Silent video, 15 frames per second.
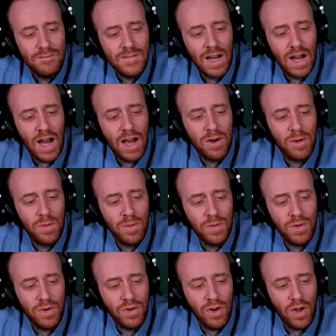don't
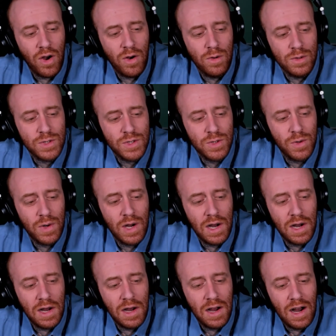know. So
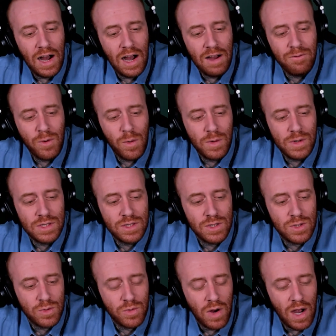I've always
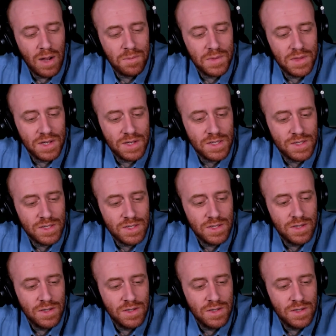described this